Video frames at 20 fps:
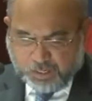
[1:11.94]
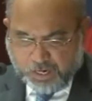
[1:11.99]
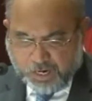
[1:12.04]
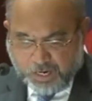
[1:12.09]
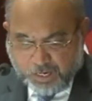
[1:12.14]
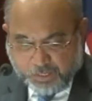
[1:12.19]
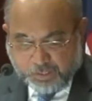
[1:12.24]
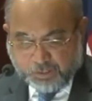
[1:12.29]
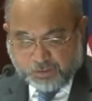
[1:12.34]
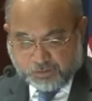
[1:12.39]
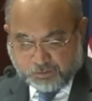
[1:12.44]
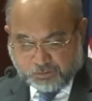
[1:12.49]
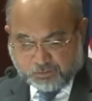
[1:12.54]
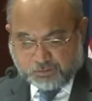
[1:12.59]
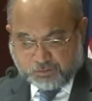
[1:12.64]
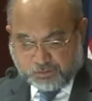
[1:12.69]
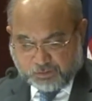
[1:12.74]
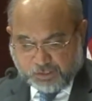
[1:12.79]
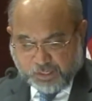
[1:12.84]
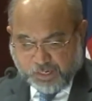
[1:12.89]
I,
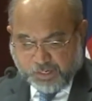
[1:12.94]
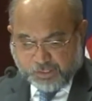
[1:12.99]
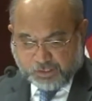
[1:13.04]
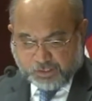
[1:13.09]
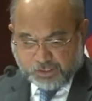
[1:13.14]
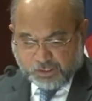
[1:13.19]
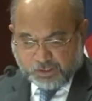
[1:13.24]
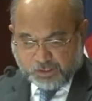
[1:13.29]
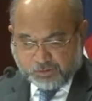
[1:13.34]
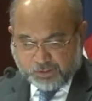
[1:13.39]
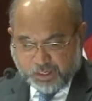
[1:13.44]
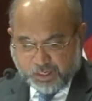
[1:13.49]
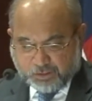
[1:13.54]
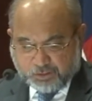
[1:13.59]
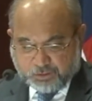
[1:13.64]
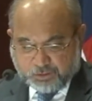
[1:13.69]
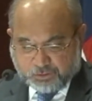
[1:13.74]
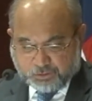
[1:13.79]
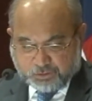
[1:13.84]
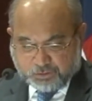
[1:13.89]
like the
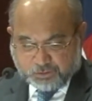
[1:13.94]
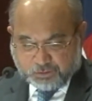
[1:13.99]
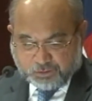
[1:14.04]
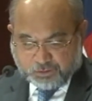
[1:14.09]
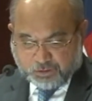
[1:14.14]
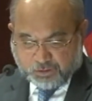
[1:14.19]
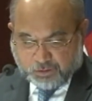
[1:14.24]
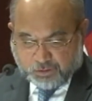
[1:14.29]
others,